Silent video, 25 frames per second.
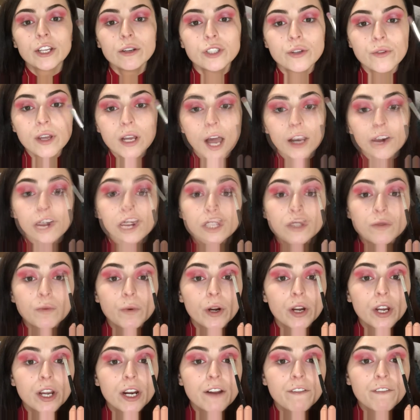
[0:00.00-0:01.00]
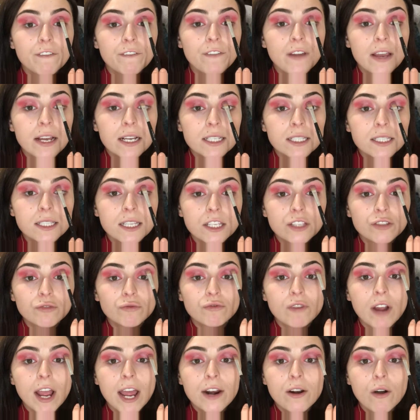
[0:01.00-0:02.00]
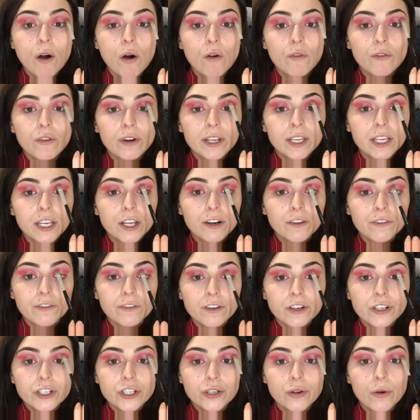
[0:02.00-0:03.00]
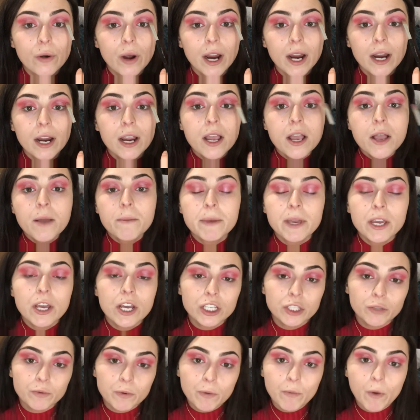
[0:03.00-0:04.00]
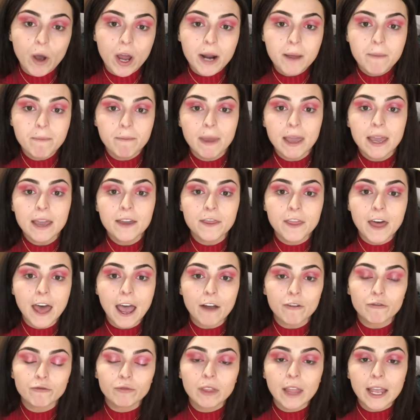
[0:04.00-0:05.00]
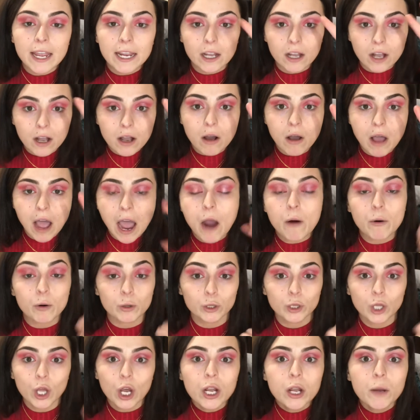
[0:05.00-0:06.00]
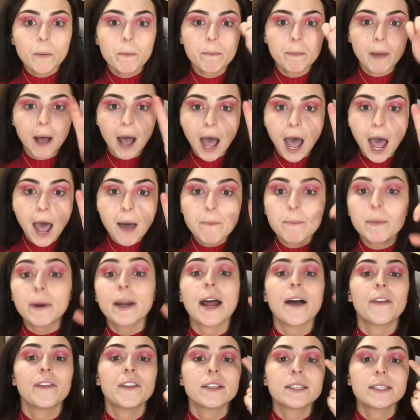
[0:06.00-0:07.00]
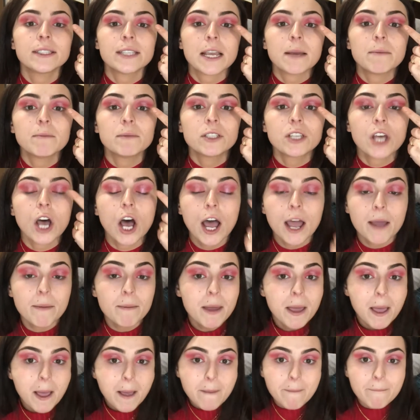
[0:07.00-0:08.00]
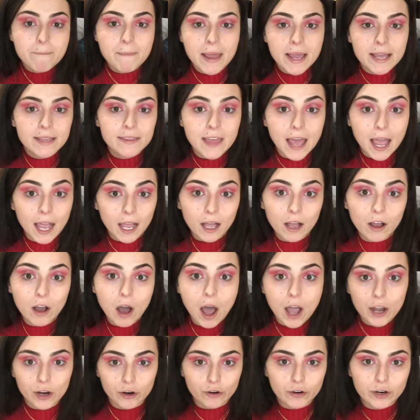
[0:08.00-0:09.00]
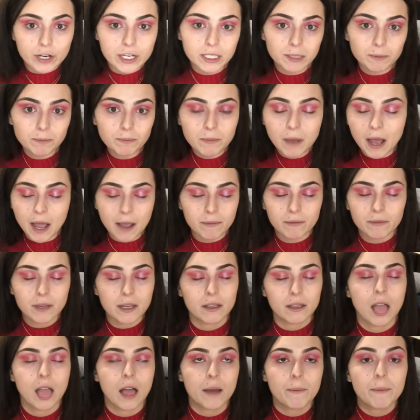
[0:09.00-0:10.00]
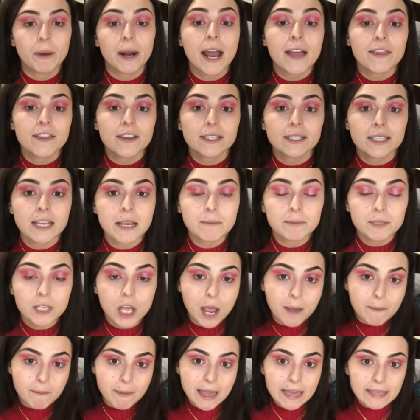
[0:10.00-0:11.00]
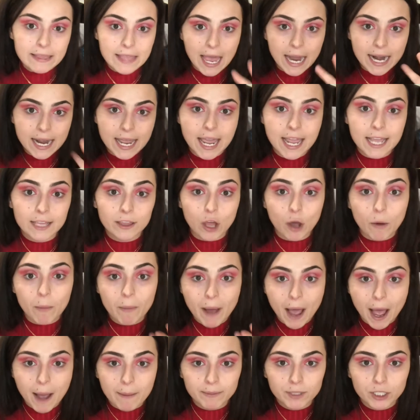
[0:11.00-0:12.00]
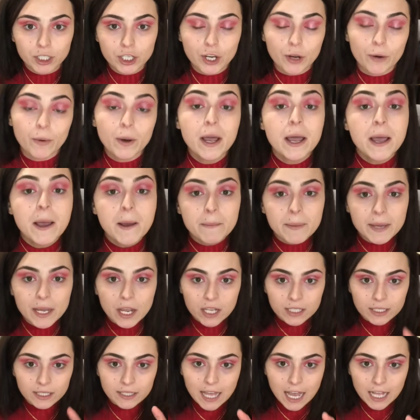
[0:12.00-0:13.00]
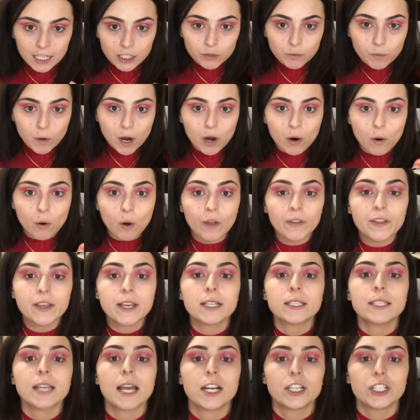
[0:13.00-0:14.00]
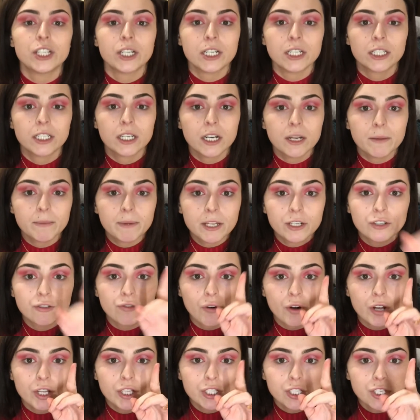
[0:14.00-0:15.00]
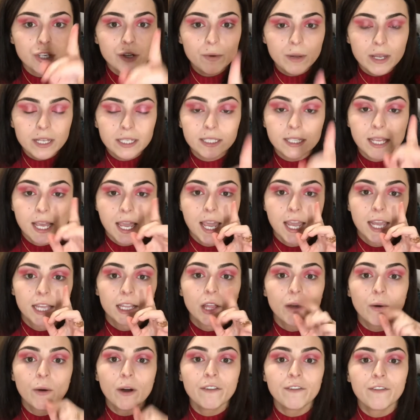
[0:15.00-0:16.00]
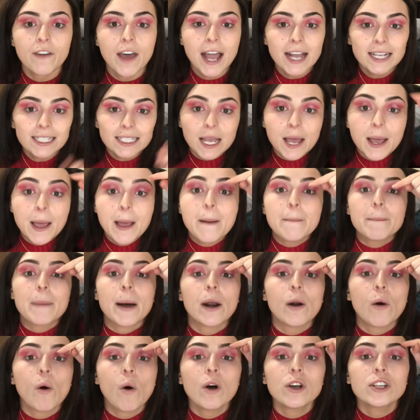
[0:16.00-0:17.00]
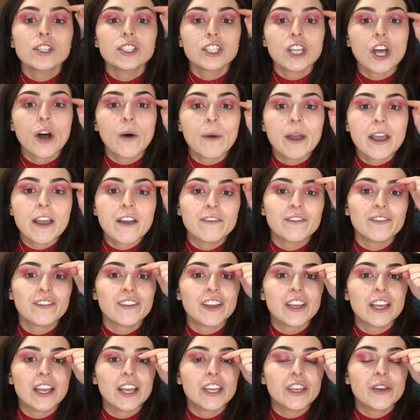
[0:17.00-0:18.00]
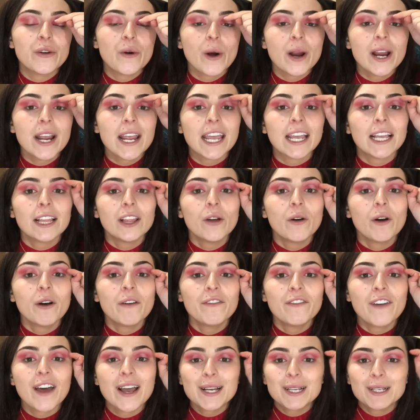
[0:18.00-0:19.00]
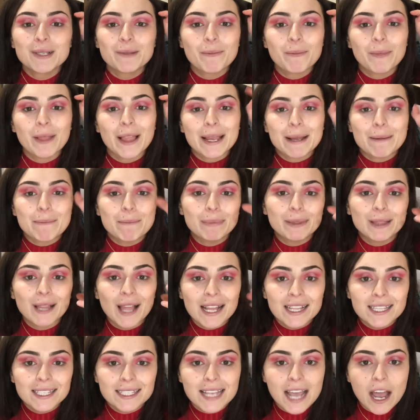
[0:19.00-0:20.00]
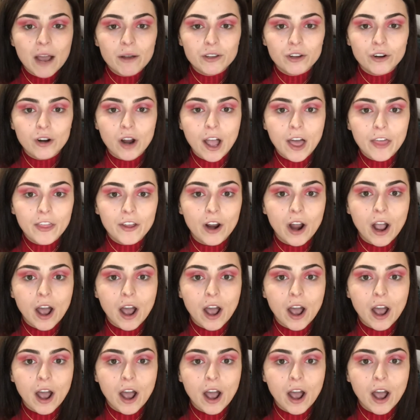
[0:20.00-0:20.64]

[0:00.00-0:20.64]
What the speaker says: Afterwards, we're gonna fix this red over here for sure, because we wanna make that like our look pop, but at the same time, make that cut crease, but at the same time, make that halo pop too, because that's where all the attention is gonna be drawn to, is the halo effect. But also, if your halo effect like blends out your other